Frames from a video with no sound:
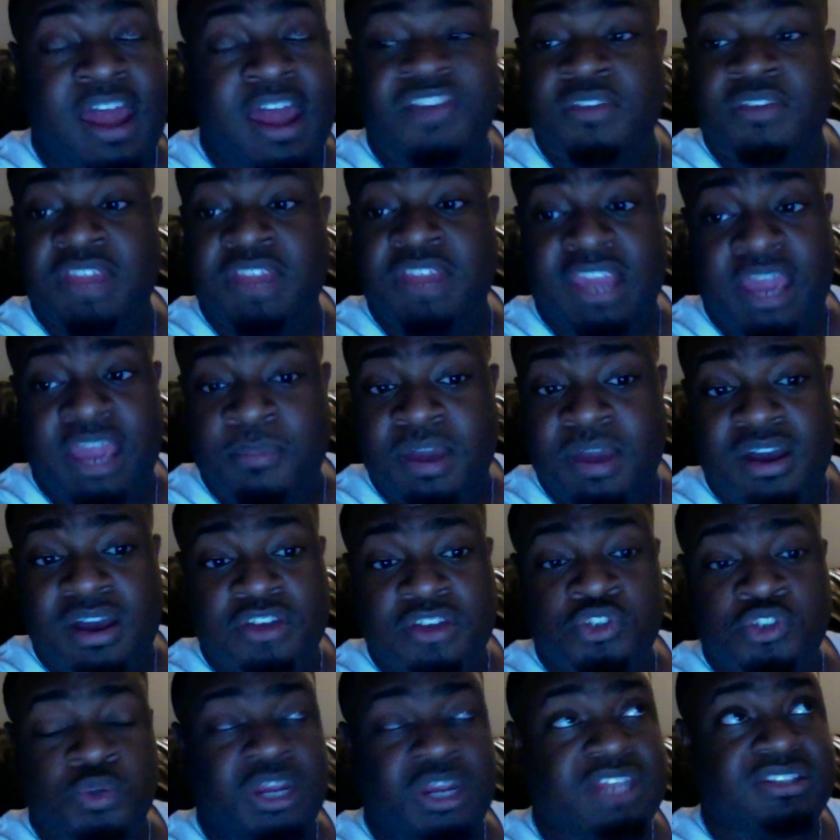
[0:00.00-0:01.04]
I thought they came out her
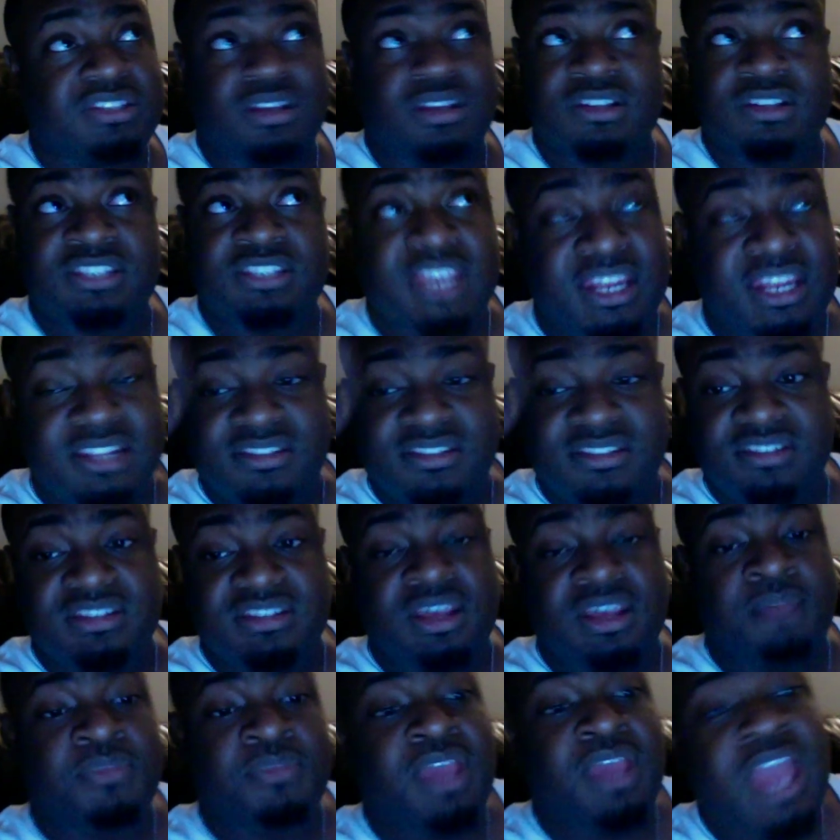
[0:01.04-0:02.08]
dress or titties or
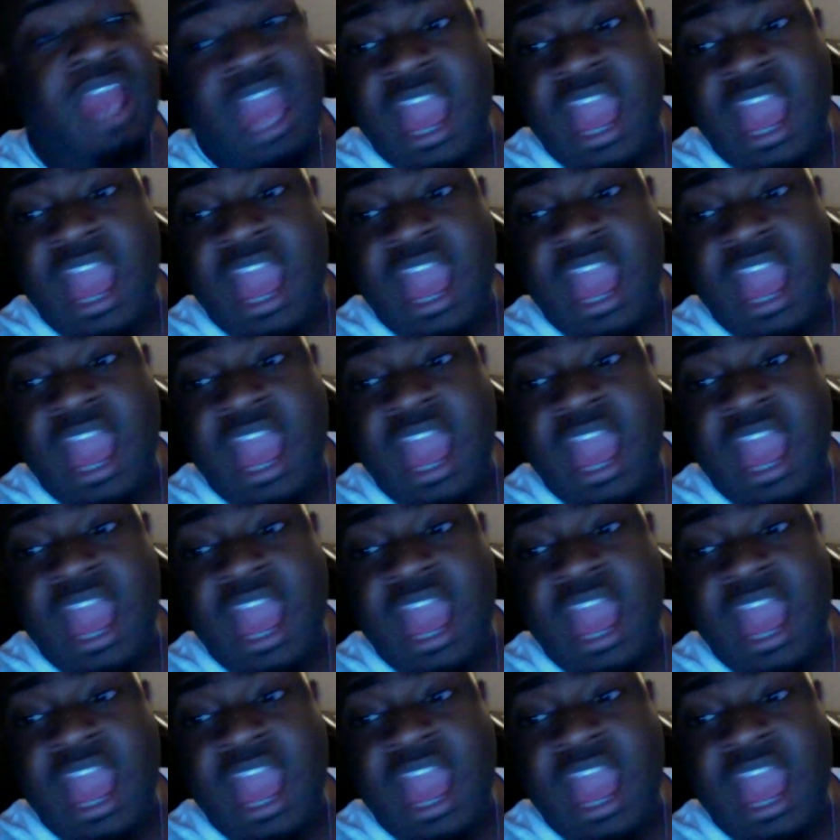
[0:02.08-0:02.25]
something.